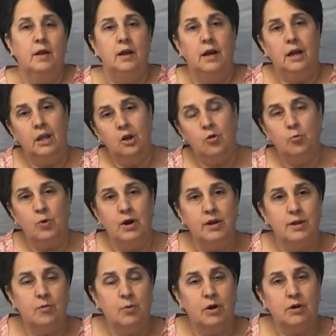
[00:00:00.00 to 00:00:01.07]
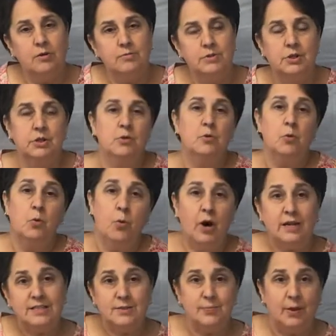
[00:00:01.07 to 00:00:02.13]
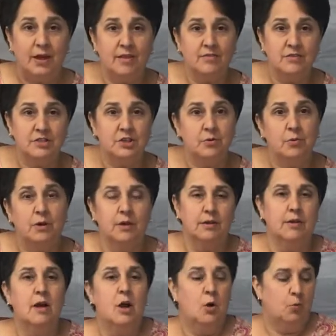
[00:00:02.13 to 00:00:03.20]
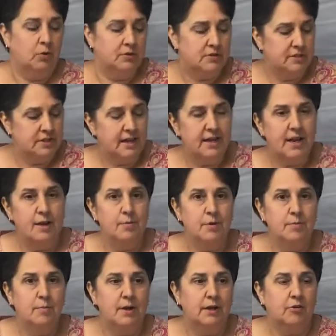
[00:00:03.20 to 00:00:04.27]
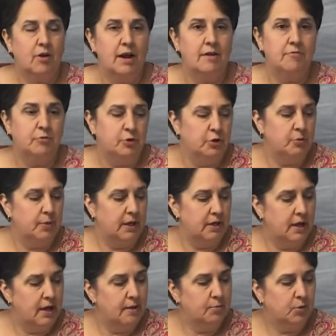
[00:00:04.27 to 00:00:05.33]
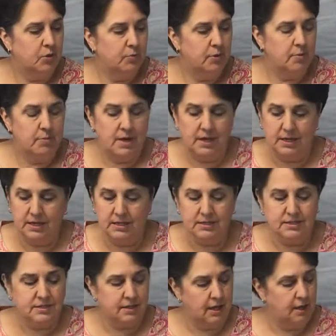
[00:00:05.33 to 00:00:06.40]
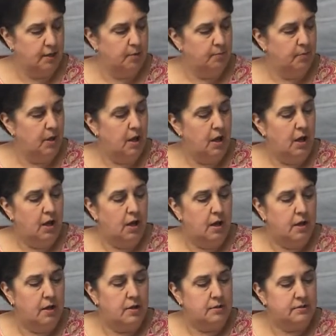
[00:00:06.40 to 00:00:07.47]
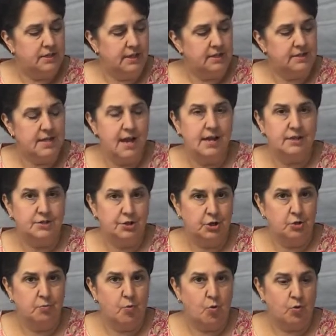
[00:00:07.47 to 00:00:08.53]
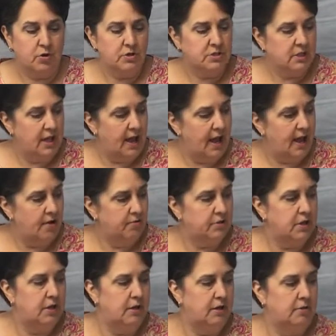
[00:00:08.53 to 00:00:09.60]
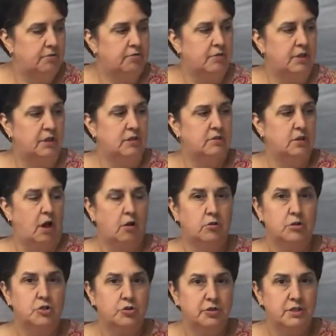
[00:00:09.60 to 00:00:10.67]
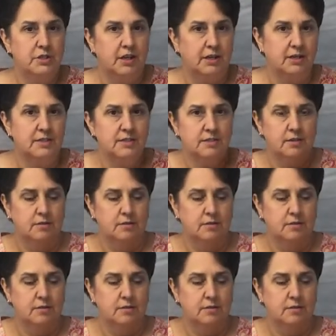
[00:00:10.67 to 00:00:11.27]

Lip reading: Hello everyone and welcome to What's Beth Doing? Well, today I'm in my craft room and I'm going to be making some tic-tac-toe boards out of the Dollar Tree dice